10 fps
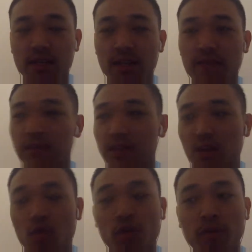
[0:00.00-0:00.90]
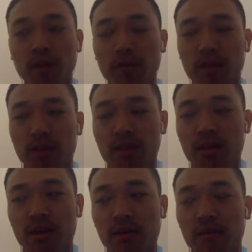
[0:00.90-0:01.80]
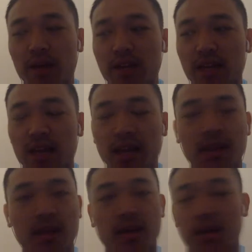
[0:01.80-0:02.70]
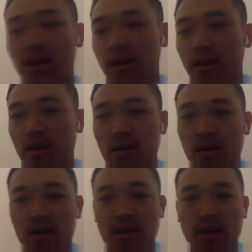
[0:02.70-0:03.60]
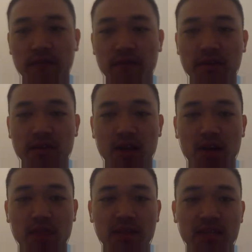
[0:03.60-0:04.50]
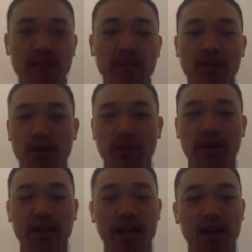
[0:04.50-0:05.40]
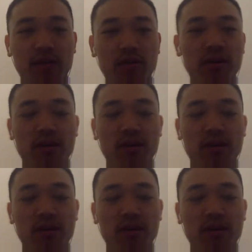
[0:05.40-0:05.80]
set feels like warm up, but by the end, it feels like RP7 is like, okay, now